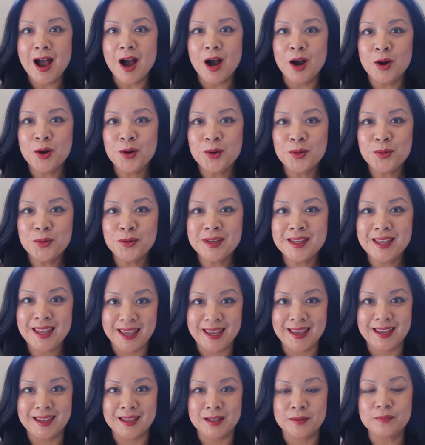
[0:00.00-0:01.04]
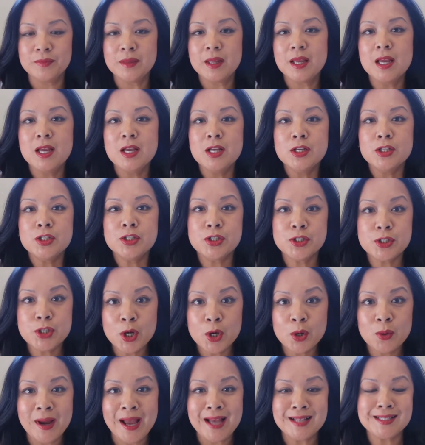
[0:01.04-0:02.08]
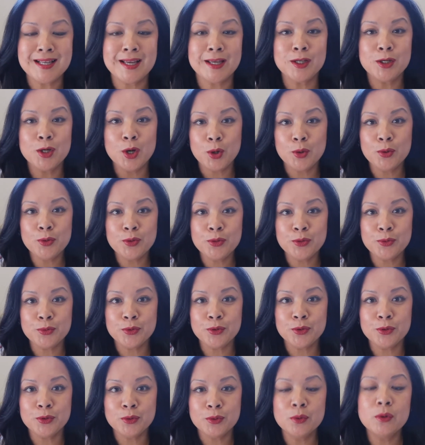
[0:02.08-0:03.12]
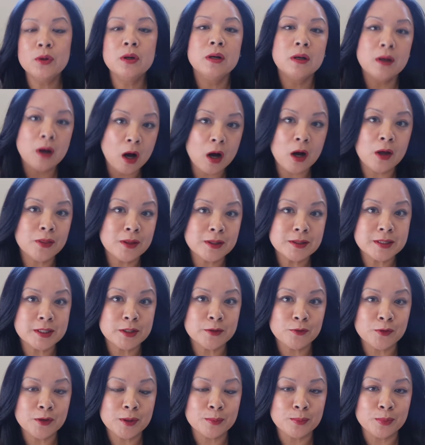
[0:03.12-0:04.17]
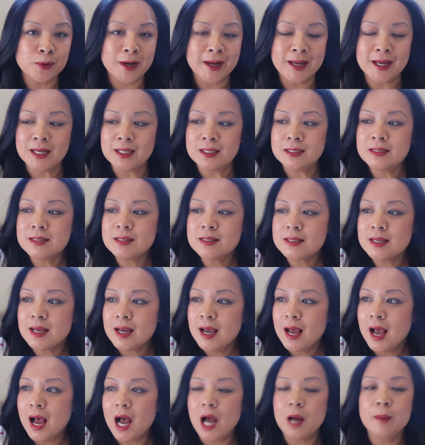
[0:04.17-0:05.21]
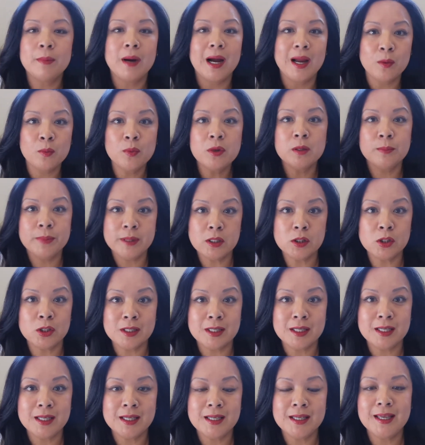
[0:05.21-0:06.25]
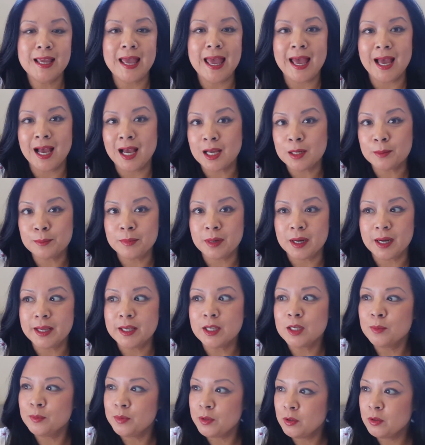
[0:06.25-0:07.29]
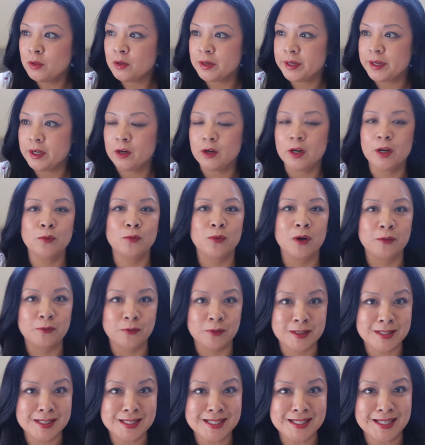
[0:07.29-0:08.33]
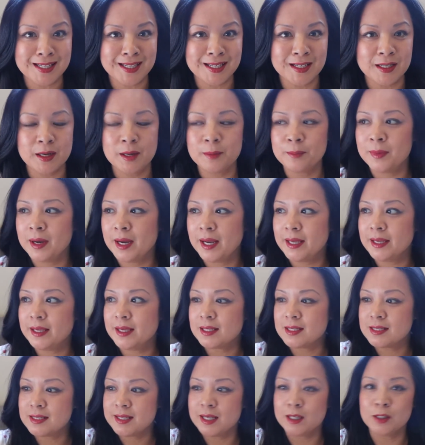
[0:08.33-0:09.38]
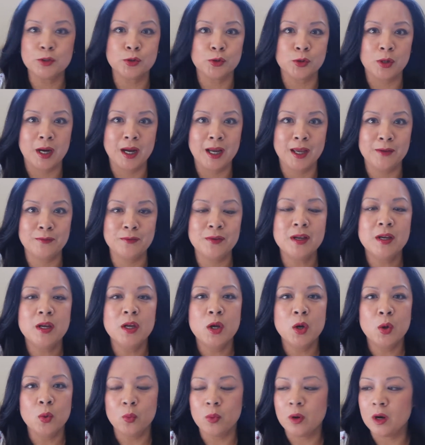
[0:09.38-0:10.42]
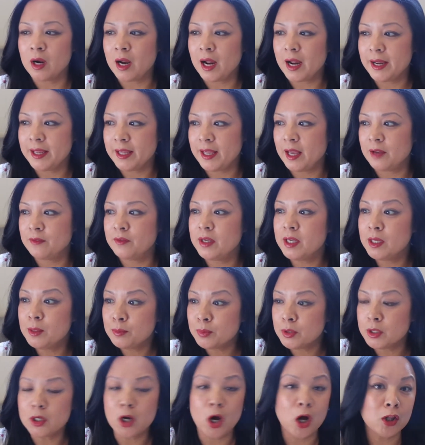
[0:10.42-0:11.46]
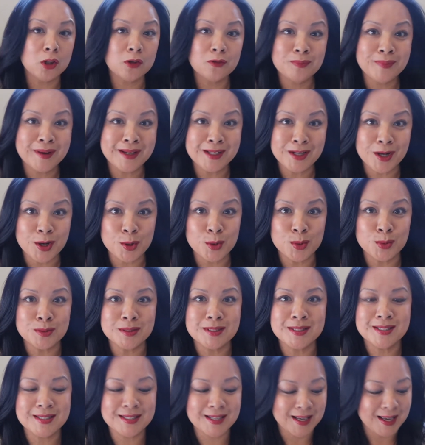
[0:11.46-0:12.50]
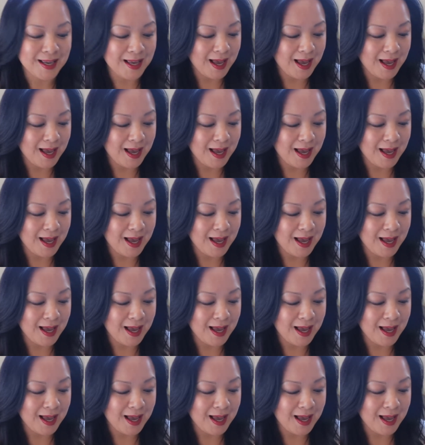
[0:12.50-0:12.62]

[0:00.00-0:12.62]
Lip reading: Okay, so as I go through all the different brands, I will be looking at my computer here and referencing my Excel drive where I have input all of my notes